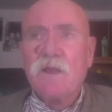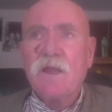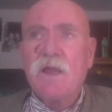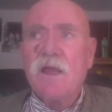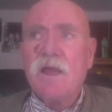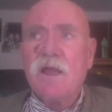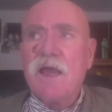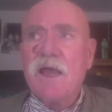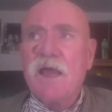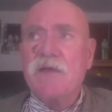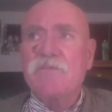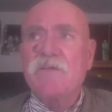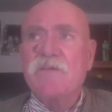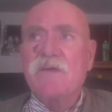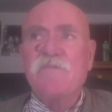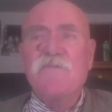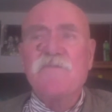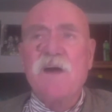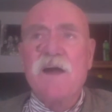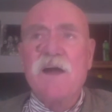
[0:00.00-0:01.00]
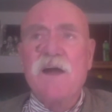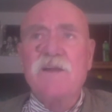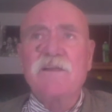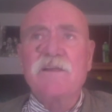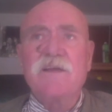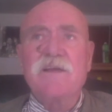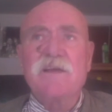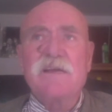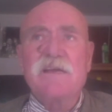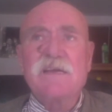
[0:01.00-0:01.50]
And
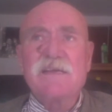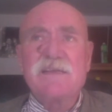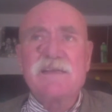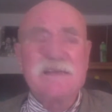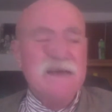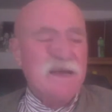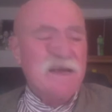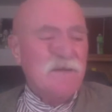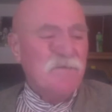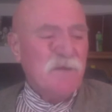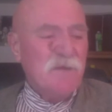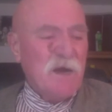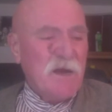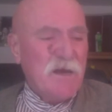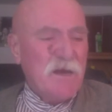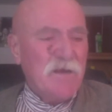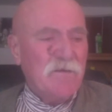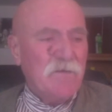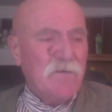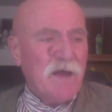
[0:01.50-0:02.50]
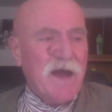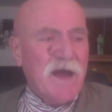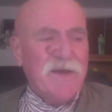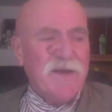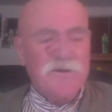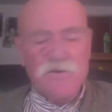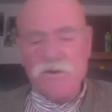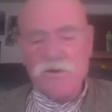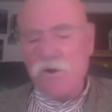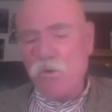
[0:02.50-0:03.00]
finally, then by, I
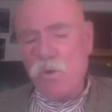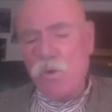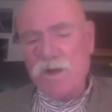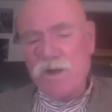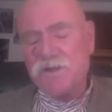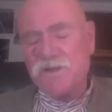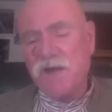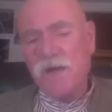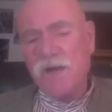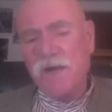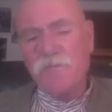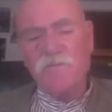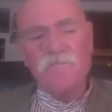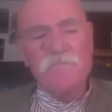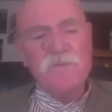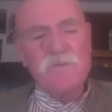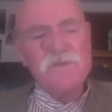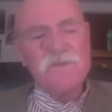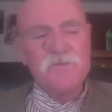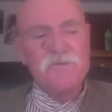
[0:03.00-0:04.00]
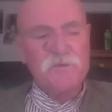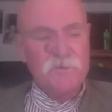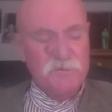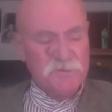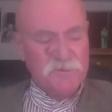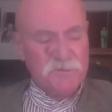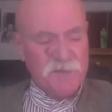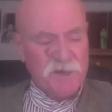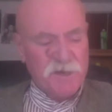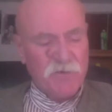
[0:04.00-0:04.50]
don't know what type of missiles
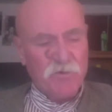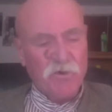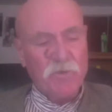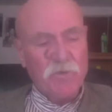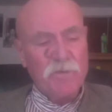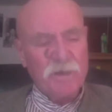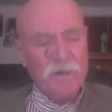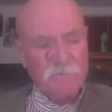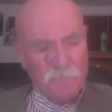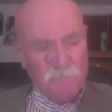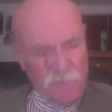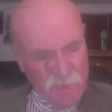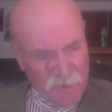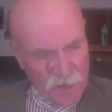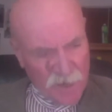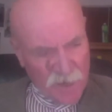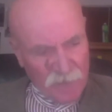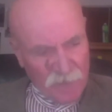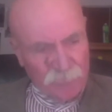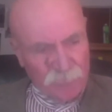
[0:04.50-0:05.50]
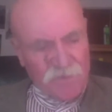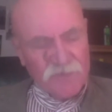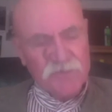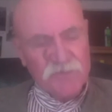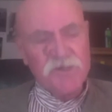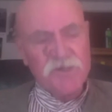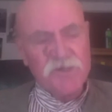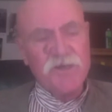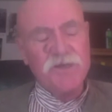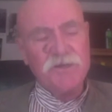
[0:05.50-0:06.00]
they were, but the
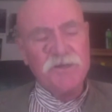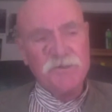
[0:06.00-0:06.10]
APCs,